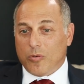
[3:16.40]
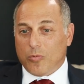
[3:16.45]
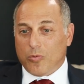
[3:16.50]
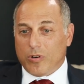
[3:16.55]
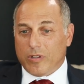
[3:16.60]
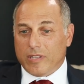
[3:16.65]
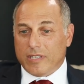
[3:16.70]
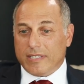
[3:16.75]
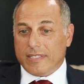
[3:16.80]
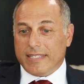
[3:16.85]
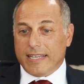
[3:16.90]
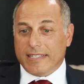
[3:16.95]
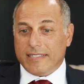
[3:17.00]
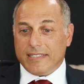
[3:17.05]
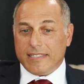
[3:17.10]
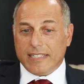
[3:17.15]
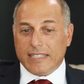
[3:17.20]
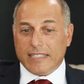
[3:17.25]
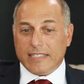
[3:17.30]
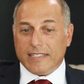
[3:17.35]
Well, the
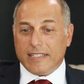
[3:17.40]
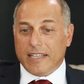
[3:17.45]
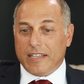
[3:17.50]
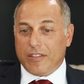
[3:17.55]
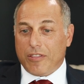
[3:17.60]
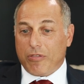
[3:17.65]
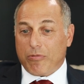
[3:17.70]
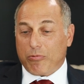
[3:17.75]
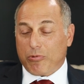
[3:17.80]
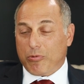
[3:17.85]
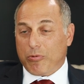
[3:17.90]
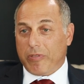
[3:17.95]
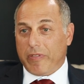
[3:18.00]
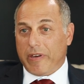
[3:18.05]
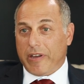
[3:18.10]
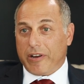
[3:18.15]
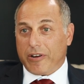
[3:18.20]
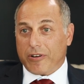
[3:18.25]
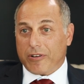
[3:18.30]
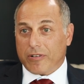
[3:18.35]
sense is that through
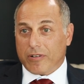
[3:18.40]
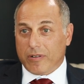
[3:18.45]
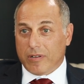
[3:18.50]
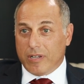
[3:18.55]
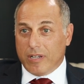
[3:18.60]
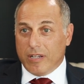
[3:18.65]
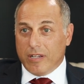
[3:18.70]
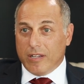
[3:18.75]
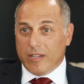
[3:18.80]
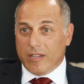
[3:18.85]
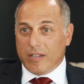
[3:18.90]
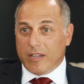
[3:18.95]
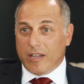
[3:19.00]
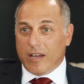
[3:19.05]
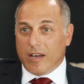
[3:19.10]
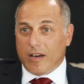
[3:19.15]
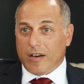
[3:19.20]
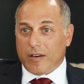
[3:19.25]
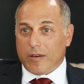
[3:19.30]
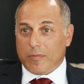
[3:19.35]
their
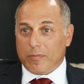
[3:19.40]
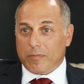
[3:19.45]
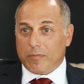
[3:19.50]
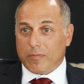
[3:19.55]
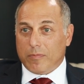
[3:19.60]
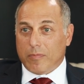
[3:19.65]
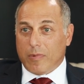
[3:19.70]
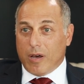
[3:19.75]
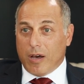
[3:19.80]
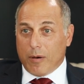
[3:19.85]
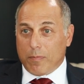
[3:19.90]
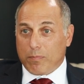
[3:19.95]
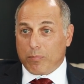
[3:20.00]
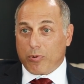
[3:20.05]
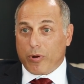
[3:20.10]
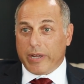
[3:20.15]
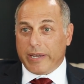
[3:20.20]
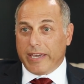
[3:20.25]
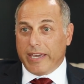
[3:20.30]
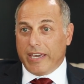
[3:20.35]

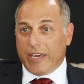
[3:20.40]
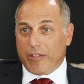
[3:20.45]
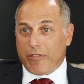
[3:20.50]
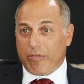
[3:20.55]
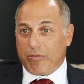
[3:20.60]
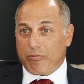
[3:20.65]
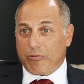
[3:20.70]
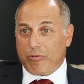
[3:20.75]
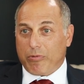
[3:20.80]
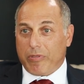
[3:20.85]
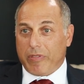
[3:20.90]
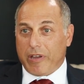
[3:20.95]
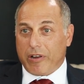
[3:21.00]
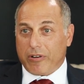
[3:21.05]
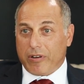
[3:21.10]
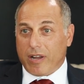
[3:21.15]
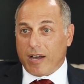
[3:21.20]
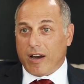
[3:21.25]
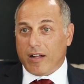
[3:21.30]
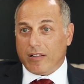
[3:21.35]
upbringing, through their
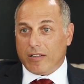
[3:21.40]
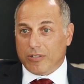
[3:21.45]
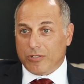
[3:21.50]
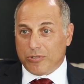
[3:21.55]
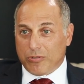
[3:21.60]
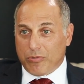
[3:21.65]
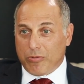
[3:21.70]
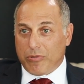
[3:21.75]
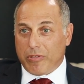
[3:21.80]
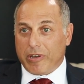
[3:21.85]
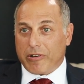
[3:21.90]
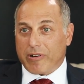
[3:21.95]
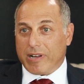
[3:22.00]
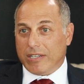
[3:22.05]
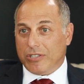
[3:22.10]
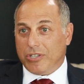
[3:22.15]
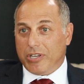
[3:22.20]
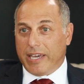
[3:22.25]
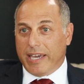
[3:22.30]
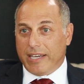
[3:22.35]
knowledge, through their
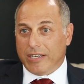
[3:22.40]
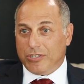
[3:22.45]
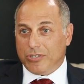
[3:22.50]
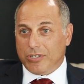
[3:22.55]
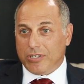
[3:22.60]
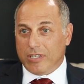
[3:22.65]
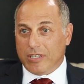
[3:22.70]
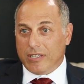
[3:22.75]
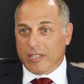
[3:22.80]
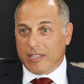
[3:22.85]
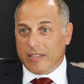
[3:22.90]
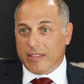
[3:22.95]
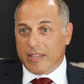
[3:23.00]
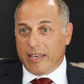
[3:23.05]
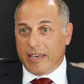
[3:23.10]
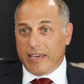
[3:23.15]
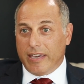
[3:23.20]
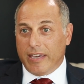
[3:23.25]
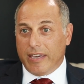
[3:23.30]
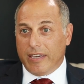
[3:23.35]
education, that
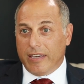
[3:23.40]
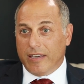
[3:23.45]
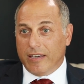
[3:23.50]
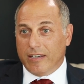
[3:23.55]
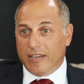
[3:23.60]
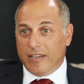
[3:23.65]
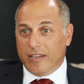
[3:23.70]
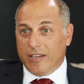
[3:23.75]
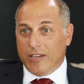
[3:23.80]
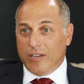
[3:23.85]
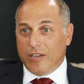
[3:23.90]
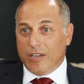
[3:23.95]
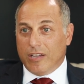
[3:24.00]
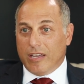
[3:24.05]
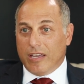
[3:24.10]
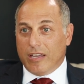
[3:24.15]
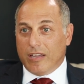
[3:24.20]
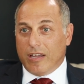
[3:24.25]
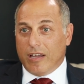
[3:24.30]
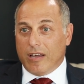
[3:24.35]
they
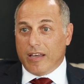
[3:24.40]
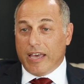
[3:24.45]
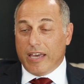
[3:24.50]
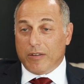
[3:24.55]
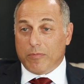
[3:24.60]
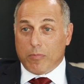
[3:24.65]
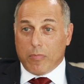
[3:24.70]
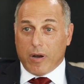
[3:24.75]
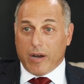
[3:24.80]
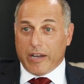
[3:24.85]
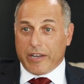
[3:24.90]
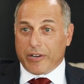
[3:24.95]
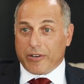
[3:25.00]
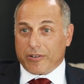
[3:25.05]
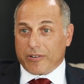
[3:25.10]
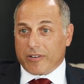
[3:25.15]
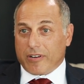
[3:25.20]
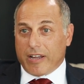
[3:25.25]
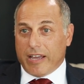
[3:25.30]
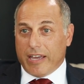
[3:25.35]

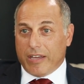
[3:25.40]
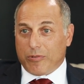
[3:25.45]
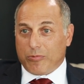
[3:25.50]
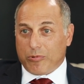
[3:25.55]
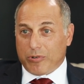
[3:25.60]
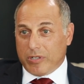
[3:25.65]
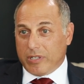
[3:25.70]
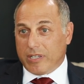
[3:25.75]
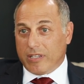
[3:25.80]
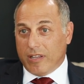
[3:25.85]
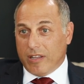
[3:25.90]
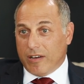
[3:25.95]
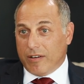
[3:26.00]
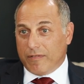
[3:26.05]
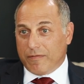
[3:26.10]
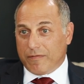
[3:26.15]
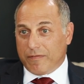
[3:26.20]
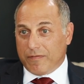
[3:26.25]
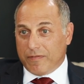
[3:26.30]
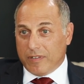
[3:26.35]
admire and really
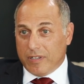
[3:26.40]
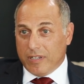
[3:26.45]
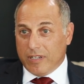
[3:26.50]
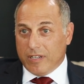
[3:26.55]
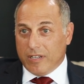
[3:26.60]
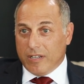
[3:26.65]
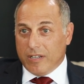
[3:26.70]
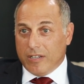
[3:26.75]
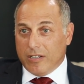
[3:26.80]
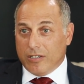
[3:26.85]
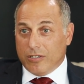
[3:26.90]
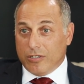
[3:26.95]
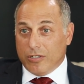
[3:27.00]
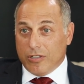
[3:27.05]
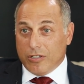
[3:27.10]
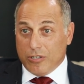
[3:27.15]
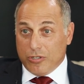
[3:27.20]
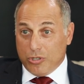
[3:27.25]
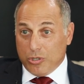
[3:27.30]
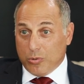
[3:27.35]
love
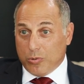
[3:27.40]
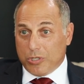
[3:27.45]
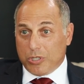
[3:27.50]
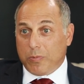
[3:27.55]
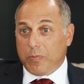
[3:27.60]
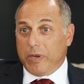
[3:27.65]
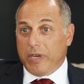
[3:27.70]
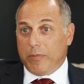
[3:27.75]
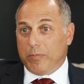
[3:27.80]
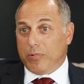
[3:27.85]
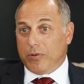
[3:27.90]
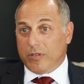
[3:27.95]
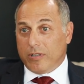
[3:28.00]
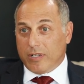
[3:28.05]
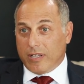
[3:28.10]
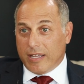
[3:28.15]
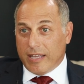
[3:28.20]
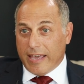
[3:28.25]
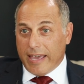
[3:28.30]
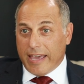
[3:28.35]
the Jewish
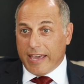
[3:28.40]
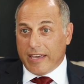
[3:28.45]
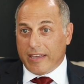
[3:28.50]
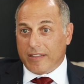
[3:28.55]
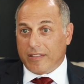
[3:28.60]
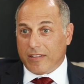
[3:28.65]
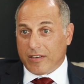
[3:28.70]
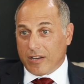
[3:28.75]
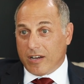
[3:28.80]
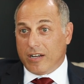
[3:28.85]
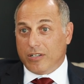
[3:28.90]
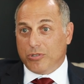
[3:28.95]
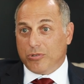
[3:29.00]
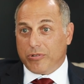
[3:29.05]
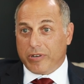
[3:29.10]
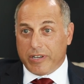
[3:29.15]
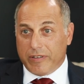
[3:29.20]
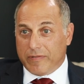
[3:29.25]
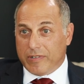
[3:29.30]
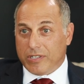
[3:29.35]
people and the
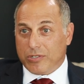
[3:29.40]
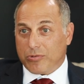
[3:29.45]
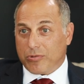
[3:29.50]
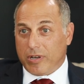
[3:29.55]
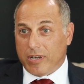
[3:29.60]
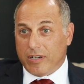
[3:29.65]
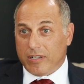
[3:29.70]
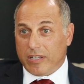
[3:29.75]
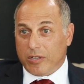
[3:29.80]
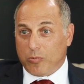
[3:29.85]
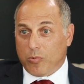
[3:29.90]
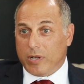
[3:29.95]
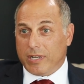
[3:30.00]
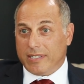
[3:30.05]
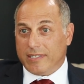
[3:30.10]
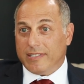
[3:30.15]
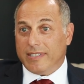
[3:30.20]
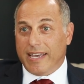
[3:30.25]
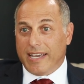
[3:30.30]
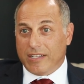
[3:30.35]
country of Israel and what
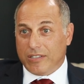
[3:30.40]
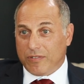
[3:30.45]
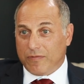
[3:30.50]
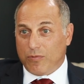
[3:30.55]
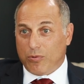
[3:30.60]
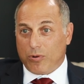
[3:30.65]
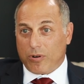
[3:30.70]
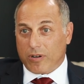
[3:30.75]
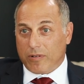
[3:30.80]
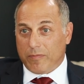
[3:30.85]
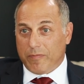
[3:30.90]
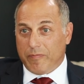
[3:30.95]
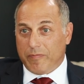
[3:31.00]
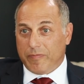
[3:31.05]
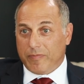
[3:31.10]
it stands for.